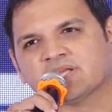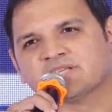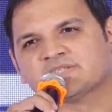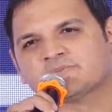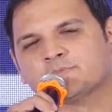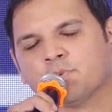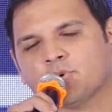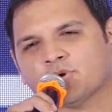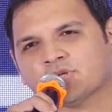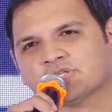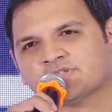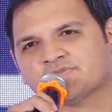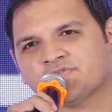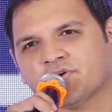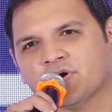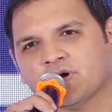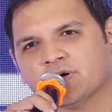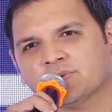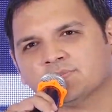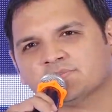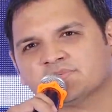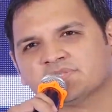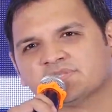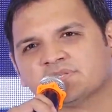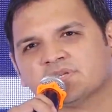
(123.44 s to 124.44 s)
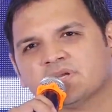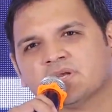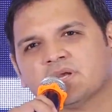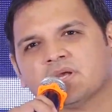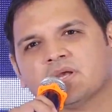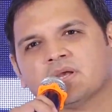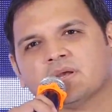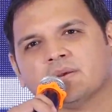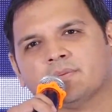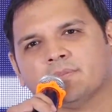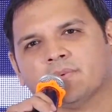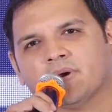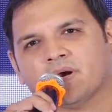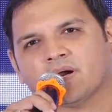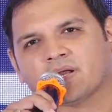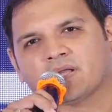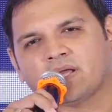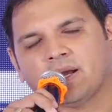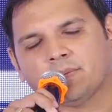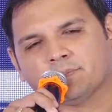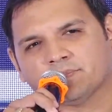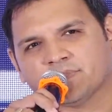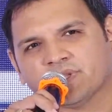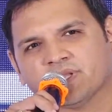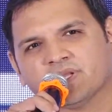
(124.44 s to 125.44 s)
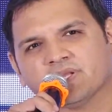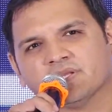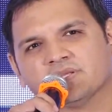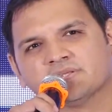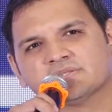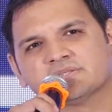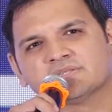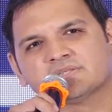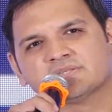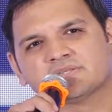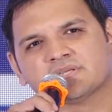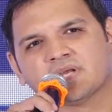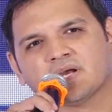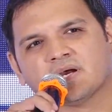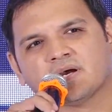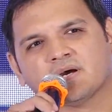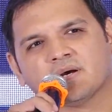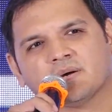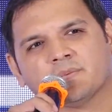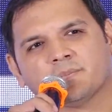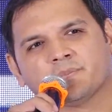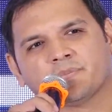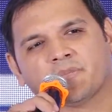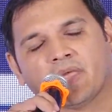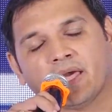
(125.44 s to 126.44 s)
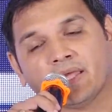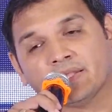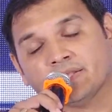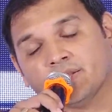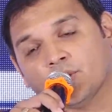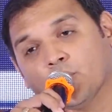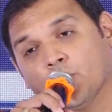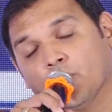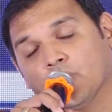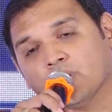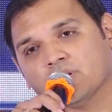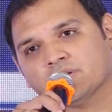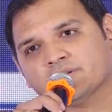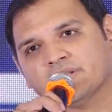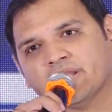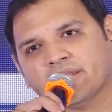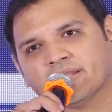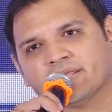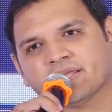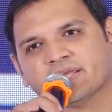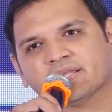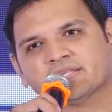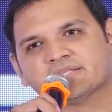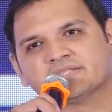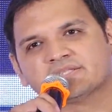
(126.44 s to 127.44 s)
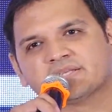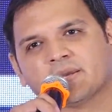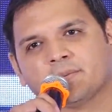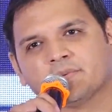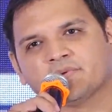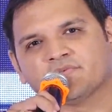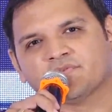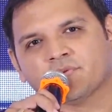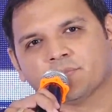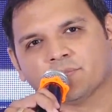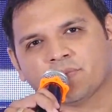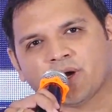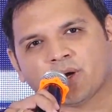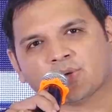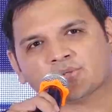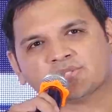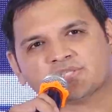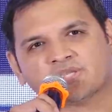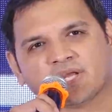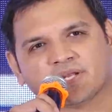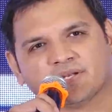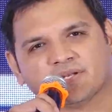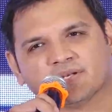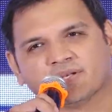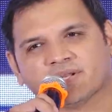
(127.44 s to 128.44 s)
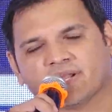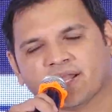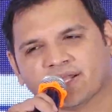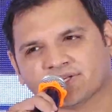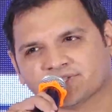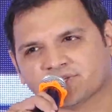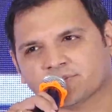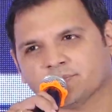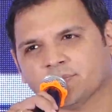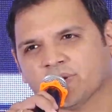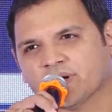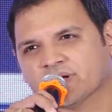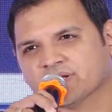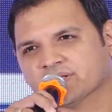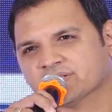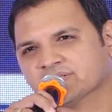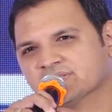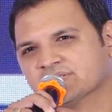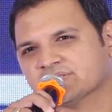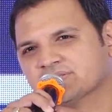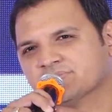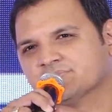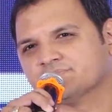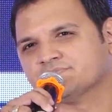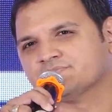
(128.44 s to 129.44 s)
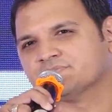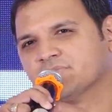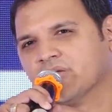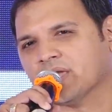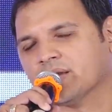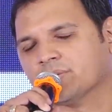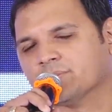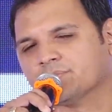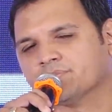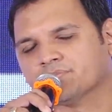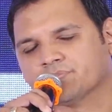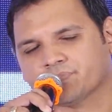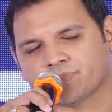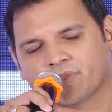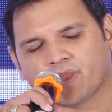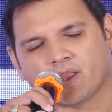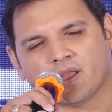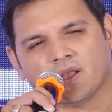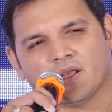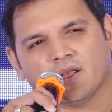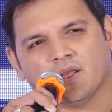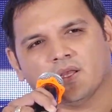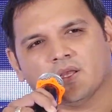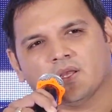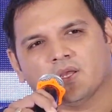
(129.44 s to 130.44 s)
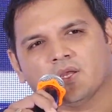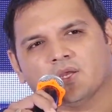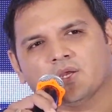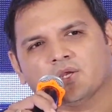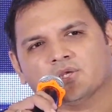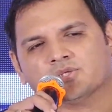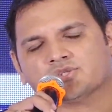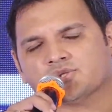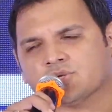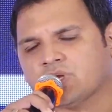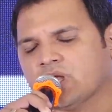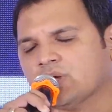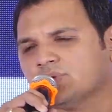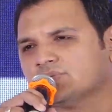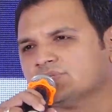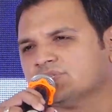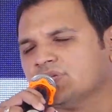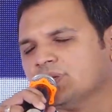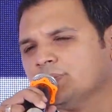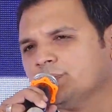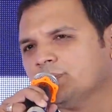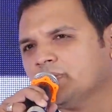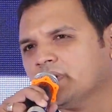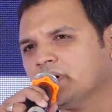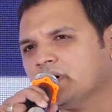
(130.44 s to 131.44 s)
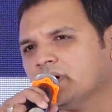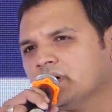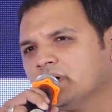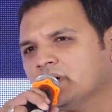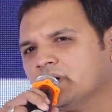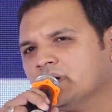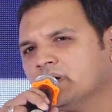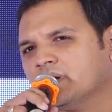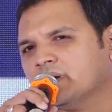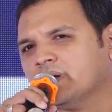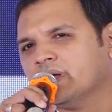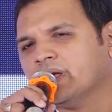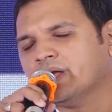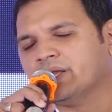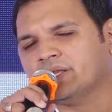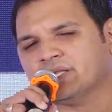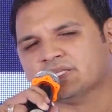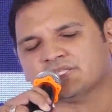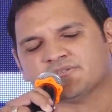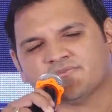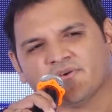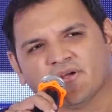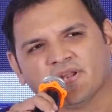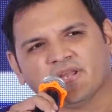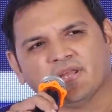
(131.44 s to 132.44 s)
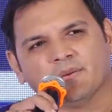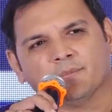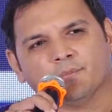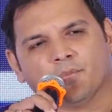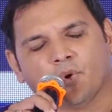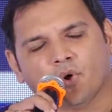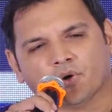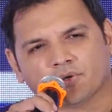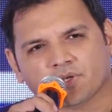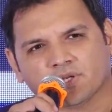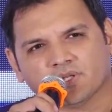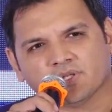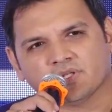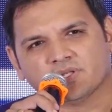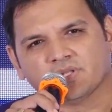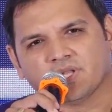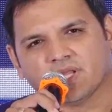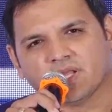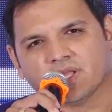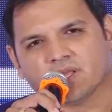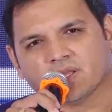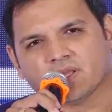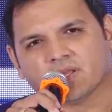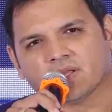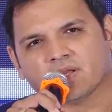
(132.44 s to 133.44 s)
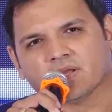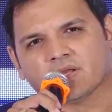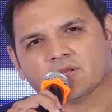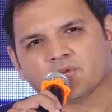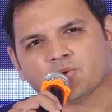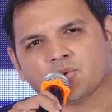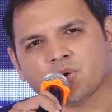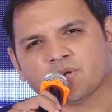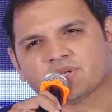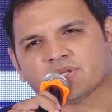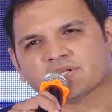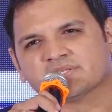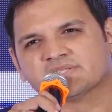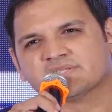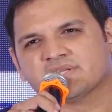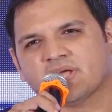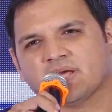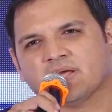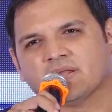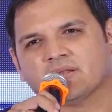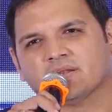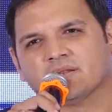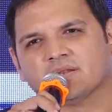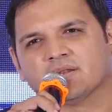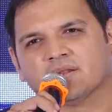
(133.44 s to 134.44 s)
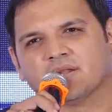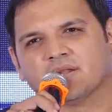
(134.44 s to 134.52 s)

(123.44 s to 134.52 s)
exports firms, companies, and the all delegates coming from outside international markets. Yeah. So now, see, it is very important thing to understand,